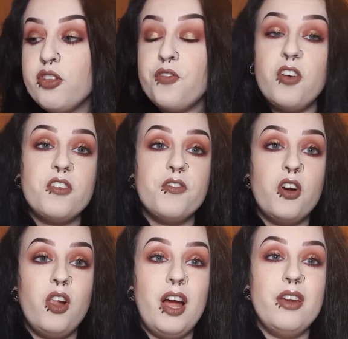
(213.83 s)
So first of
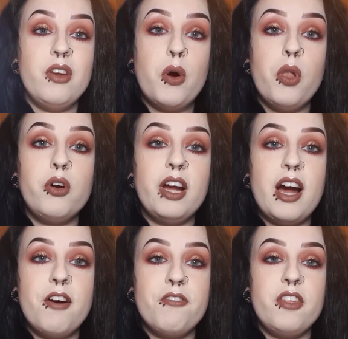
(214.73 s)
all, I no longer
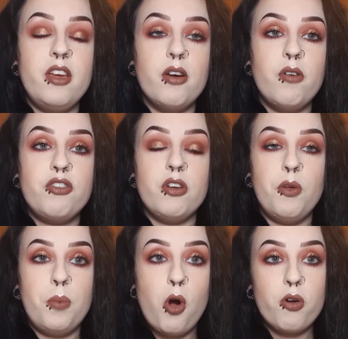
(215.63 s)
have the original
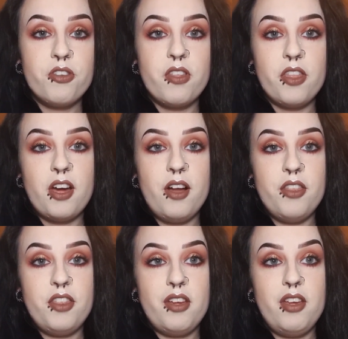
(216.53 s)
box
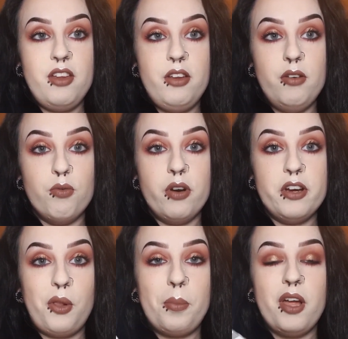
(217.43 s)
that the
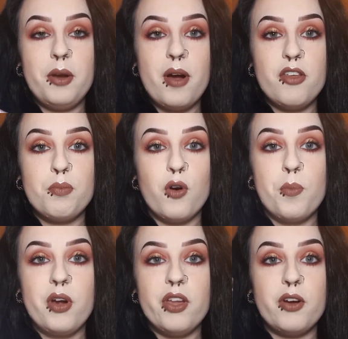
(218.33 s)
real Platinum Ice Pro
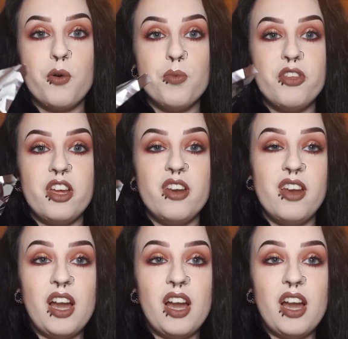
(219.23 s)
palette comes in.